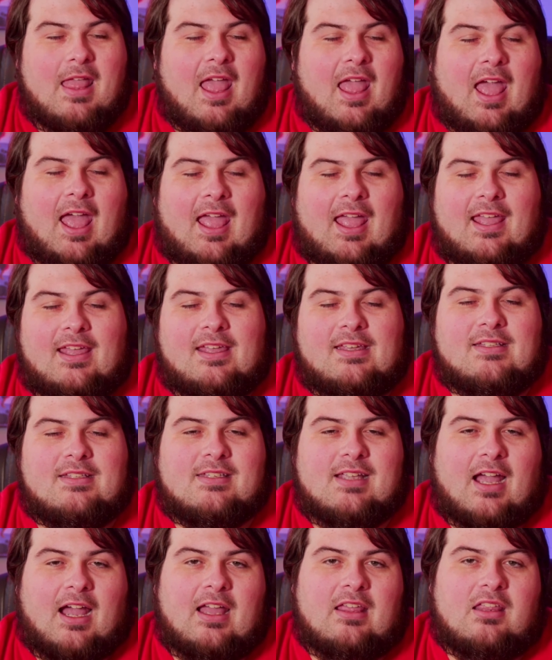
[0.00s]
And
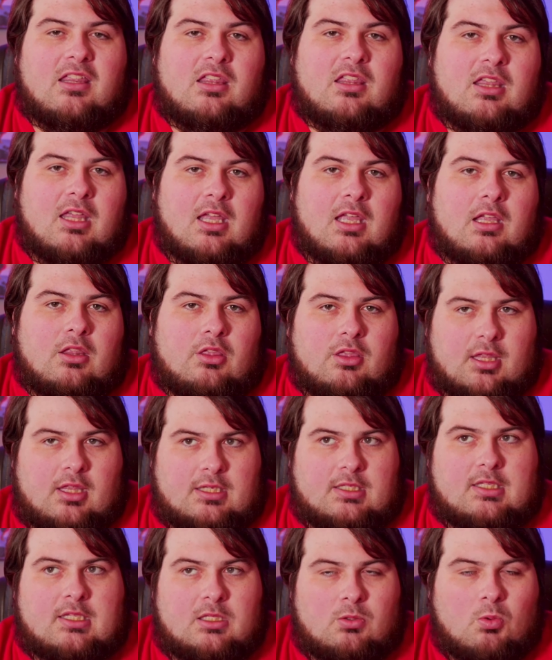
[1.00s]
I think
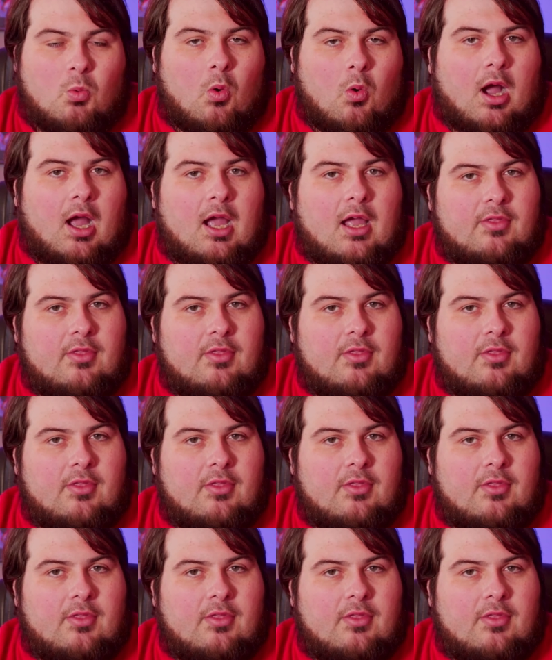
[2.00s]
this is why